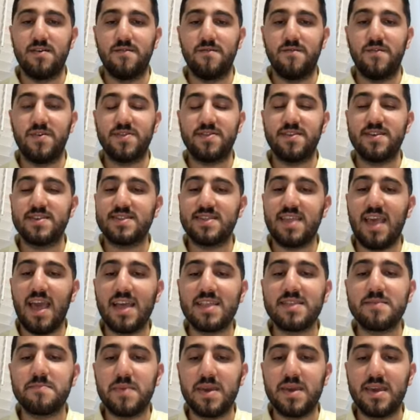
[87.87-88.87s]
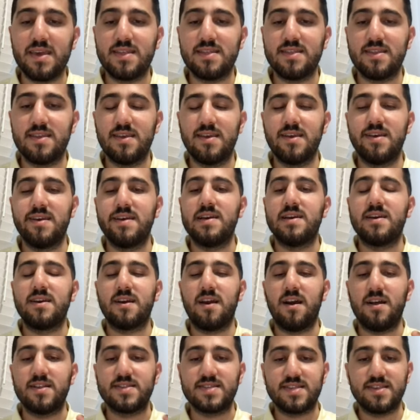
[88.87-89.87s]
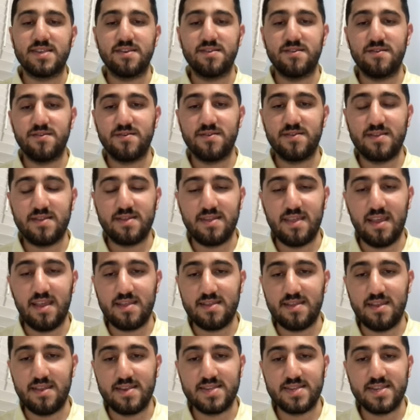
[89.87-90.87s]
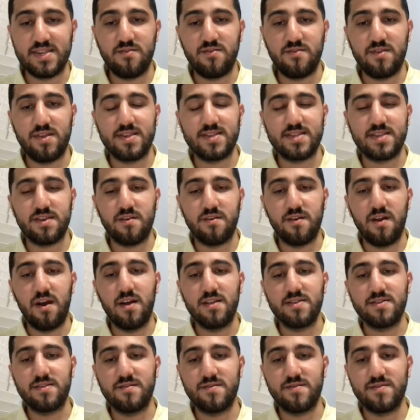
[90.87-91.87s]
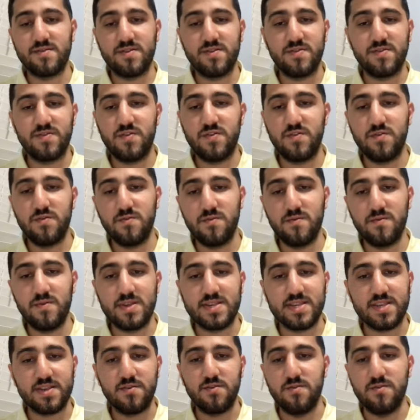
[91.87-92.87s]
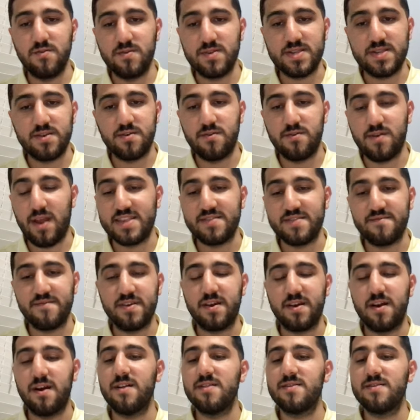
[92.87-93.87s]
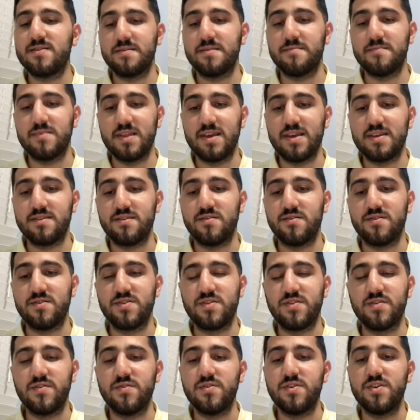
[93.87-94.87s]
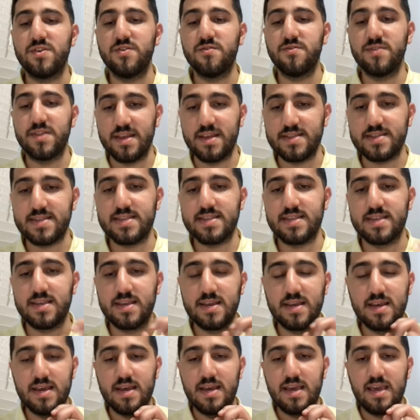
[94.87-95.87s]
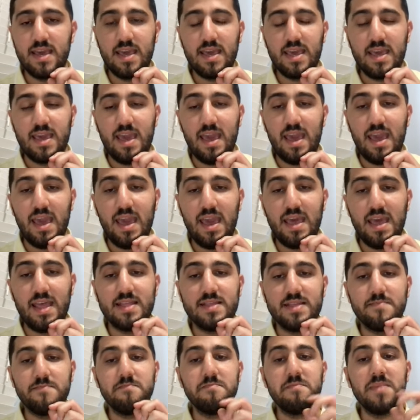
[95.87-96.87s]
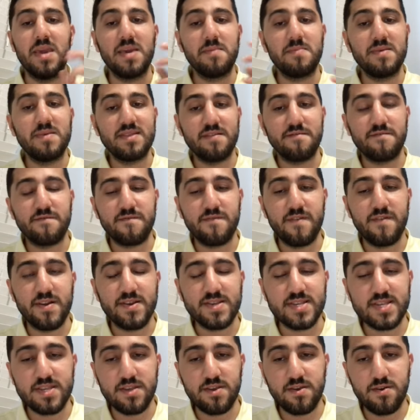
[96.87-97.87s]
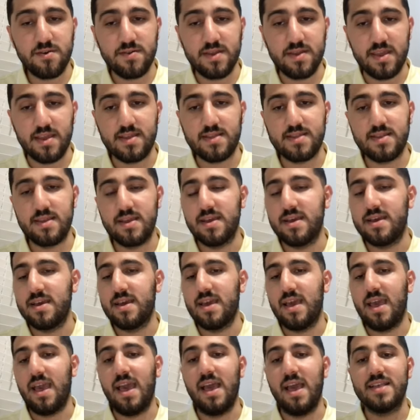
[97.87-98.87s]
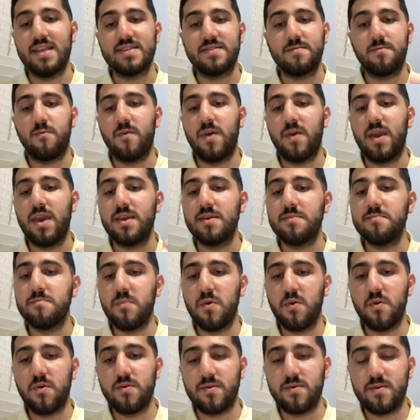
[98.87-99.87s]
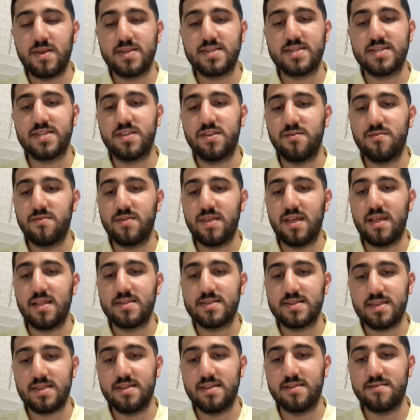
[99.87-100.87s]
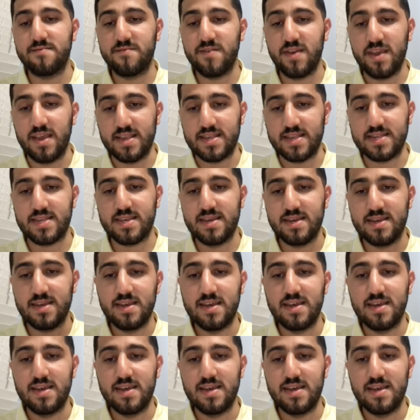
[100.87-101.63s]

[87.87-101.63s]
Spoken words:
What does that mean? Consider that the students are under two schools, or as we call them later, two units, and maybe the first unit has way more students in risk.